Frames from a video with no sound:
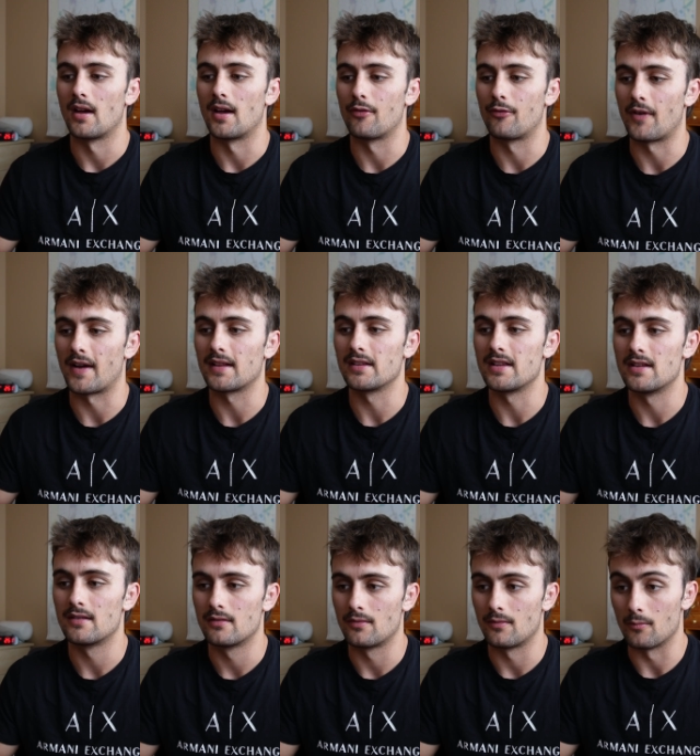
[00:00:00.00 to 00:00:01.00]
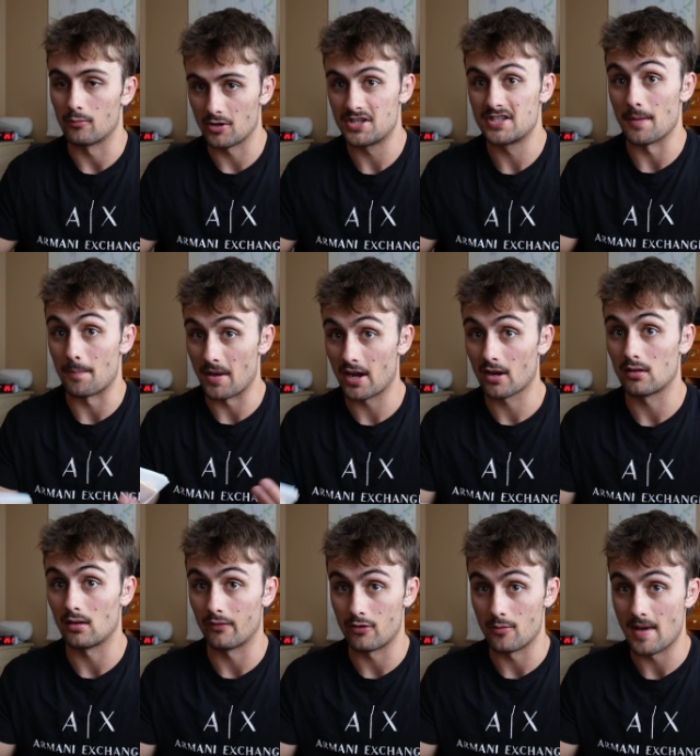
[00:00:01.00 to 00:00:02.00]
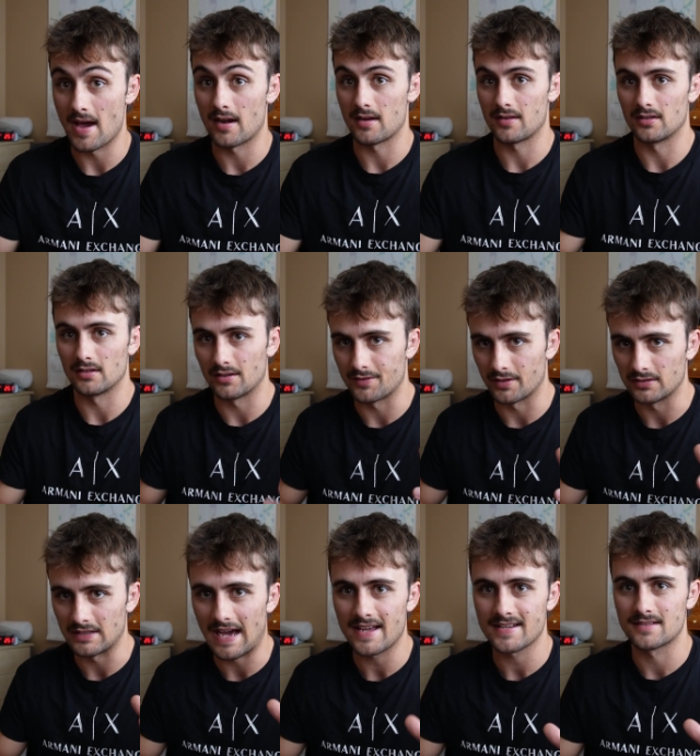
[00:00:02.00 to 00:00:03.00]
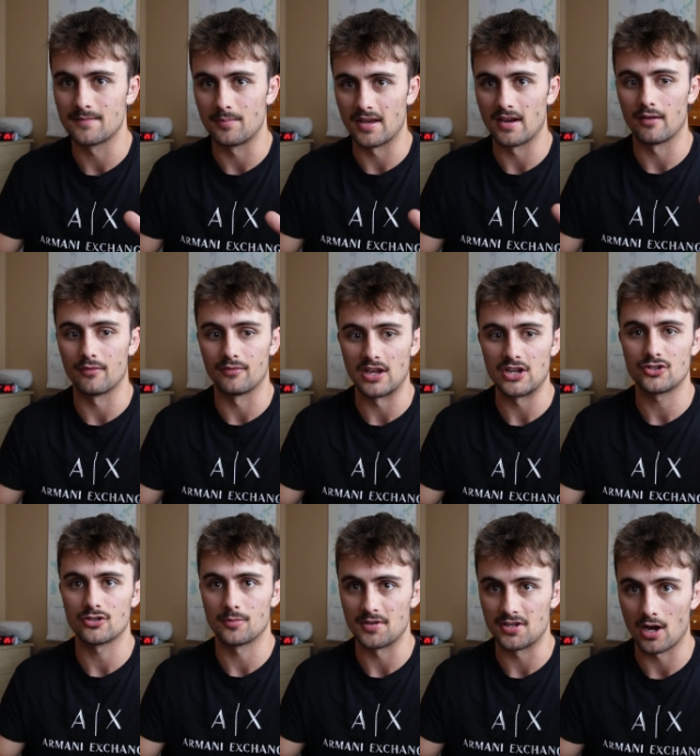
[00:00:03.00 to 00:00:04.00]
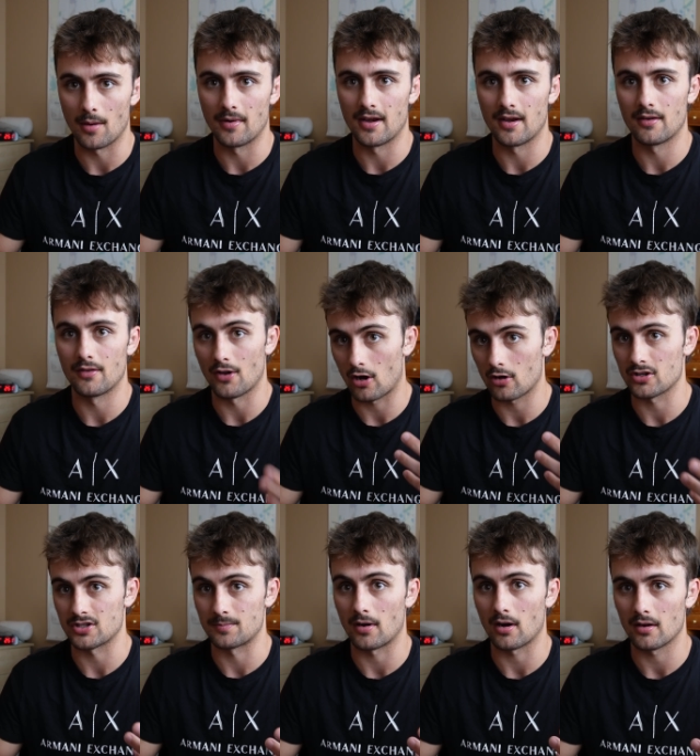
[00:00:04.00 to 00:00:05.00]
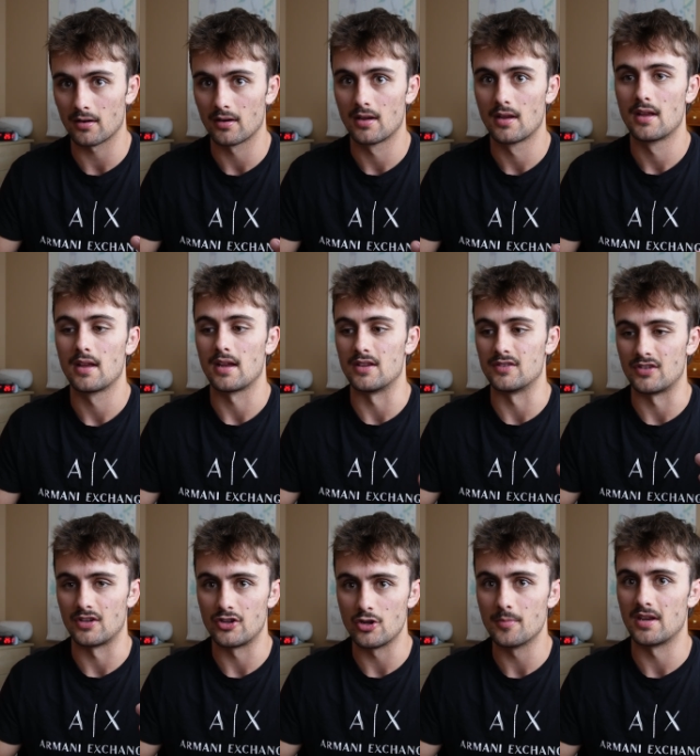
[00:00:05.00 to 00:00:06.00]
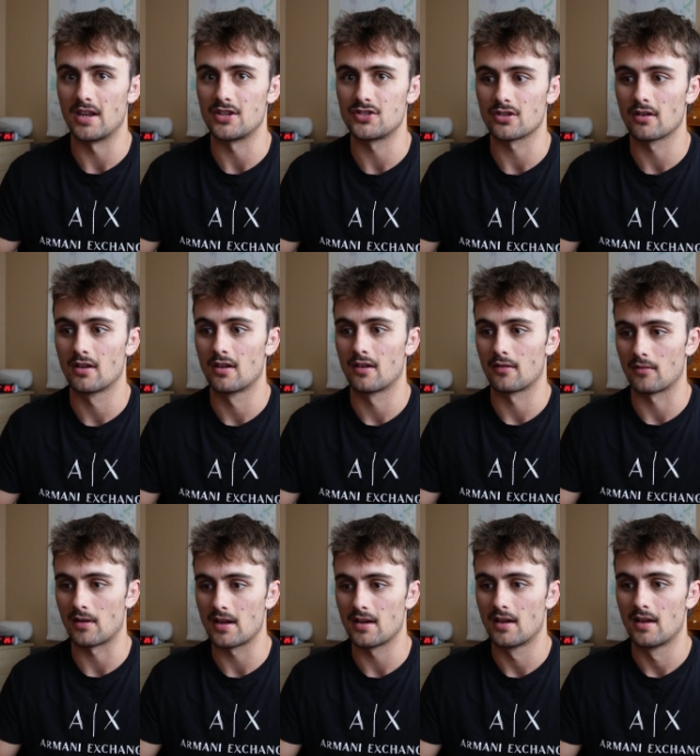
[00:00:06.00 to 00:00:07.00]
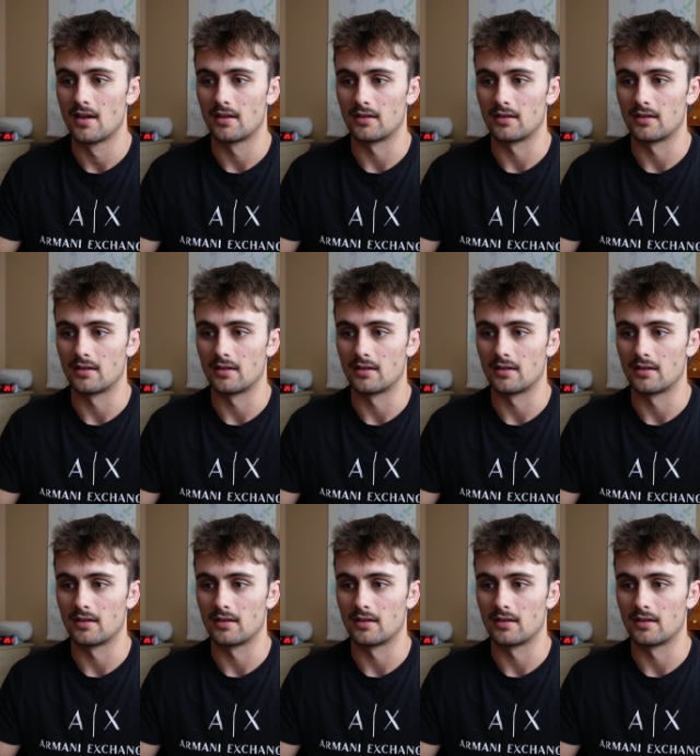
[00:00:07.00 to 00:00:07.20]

finally reach the pinnacle of humanity, the last bit of nature to be dominated, the hardest part is human nature, right?